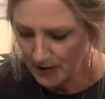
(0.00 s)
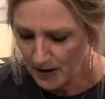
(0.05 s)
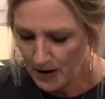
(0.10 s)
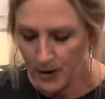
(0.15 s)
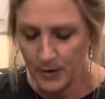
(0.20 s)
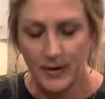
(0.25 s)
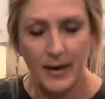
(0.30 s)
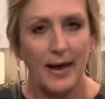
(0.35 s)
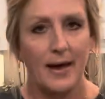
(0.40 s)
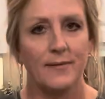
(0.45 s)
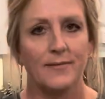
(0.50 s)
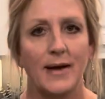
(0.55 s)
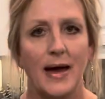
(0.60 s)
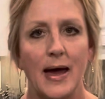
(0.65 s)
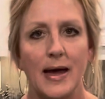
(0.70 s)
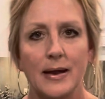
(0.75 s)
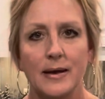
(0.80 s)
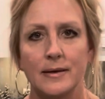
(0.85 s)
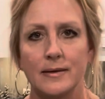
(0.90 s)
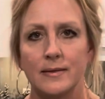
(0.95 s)
Okay, I've
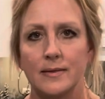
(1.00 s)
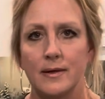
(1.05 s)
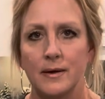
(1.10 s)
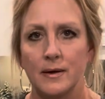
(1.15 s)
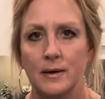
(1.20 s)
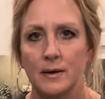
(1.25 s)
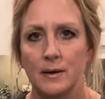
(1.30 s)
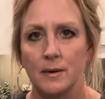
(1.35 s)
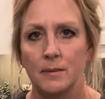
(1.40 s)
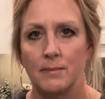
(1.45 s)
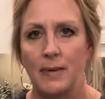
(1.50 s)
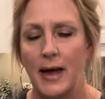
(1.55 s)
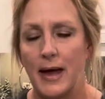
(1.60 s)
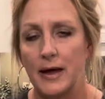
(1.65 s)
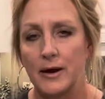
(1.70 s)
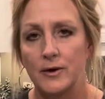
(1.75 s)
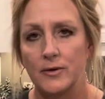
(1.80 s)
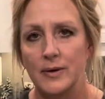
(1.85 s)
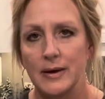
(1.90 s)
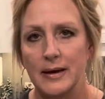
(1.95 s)
got the
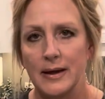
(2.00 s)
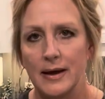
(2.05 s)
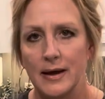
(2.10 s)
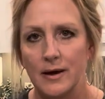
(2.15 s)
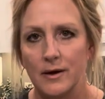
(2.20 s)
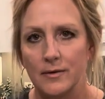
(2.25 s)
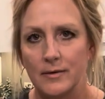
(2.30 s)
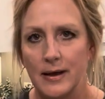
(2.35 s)
batter in here.